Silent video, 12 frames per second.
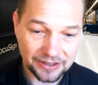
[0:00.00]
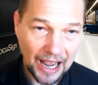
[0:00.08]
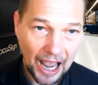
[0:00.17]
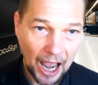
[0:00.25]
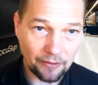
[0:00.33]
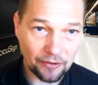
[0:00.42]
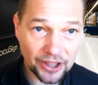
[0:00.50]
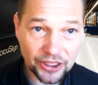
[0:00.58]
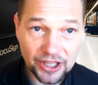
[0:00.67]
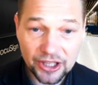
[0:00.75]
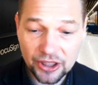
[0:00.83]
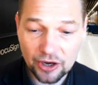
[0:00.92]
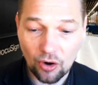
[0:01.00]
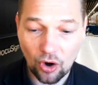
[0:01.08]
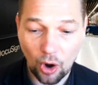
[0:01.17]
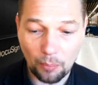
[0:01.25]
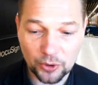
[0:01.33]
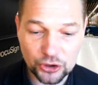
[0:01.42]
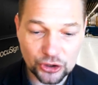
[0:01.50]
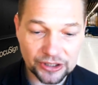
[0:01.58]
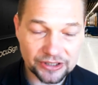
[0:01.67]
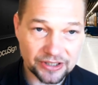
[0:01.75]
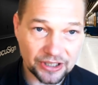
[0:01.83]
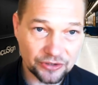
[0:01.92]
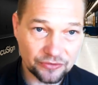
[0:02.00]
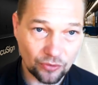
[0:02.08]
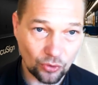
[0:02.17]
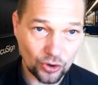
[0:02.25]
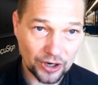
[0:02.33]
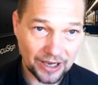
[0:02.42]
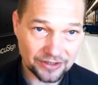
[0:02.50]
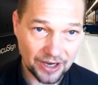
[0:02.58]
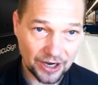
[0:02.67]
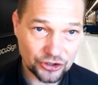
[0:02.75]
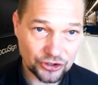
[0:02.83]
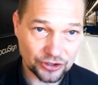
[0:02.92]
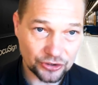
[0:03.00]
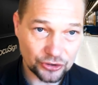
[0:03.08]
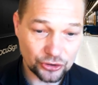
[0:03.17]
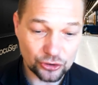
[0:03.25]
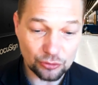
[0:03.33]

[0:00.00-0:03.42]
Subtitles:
However, I think there are opportunities for organizations to